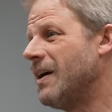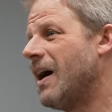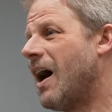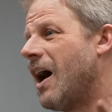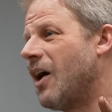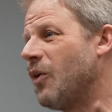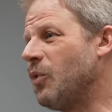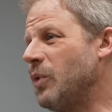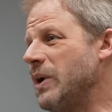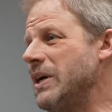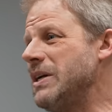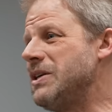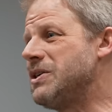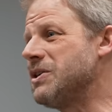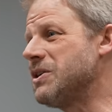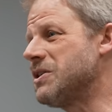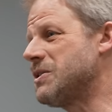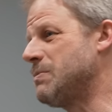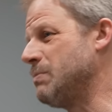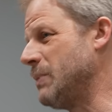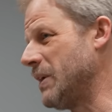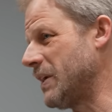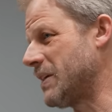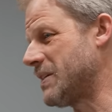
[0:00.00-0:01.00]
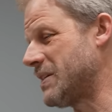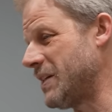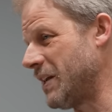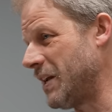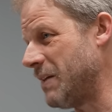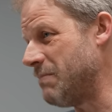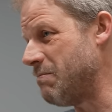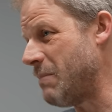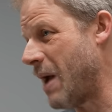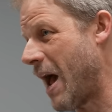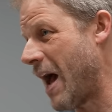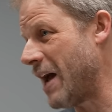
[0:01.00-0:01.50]
Are we just mixing
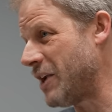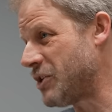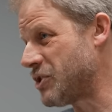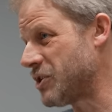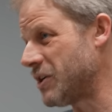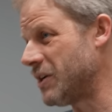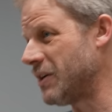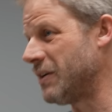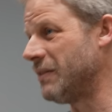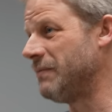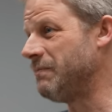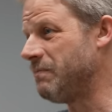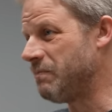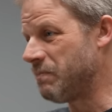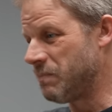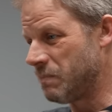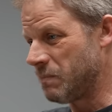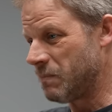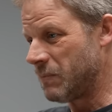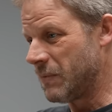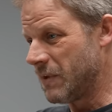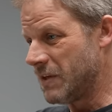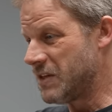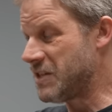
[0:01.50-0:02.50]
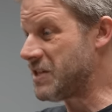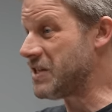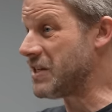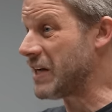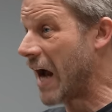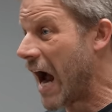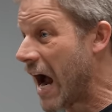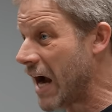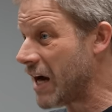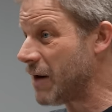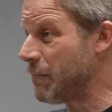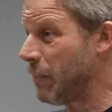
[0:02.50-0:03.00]
and matching
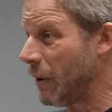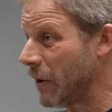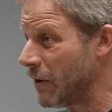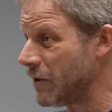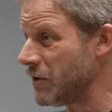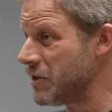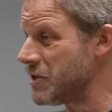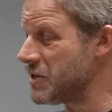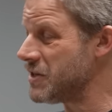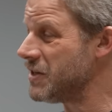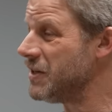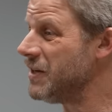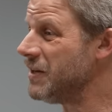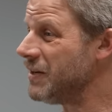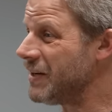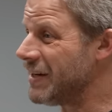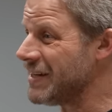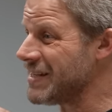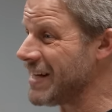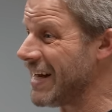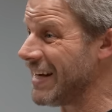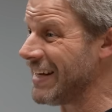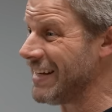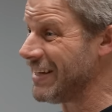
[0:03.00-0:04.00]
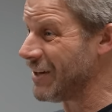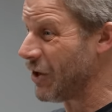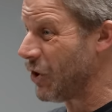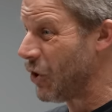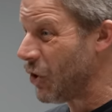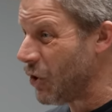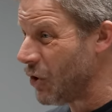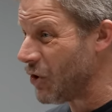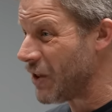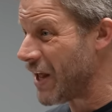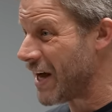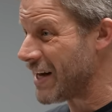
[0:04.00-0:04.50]
stock parts? Because I can get a
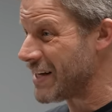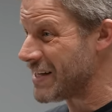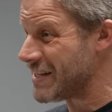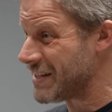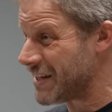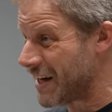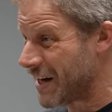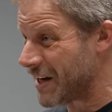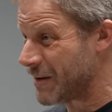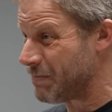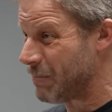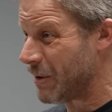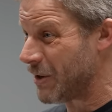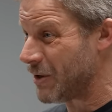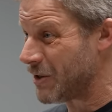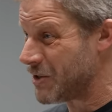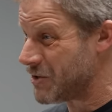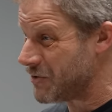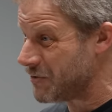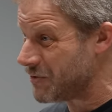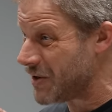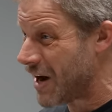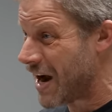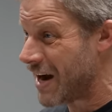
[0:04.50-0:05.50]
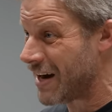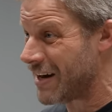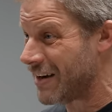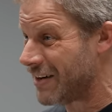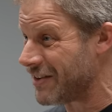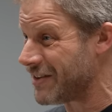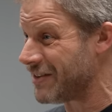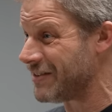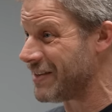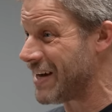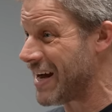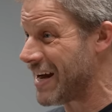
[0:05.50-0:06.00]
whole lot of stock parts from rock
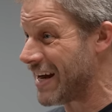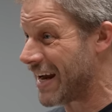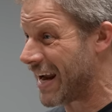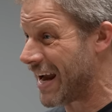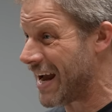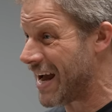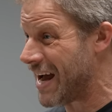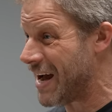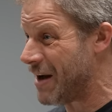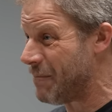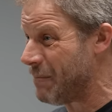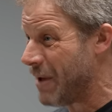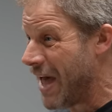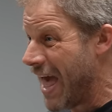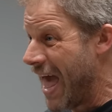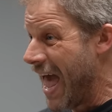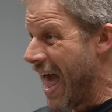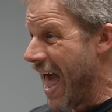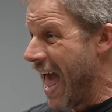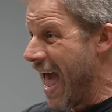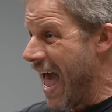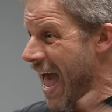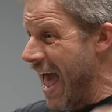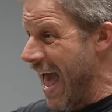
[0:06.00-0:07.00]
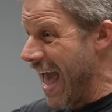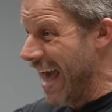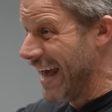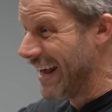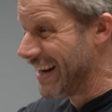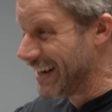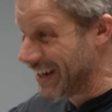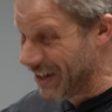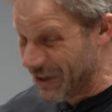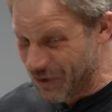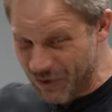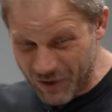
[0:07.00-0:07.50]
auto dot com,
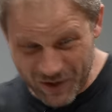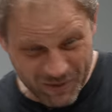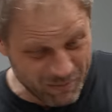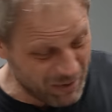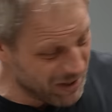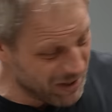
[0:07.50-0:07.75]
and lo and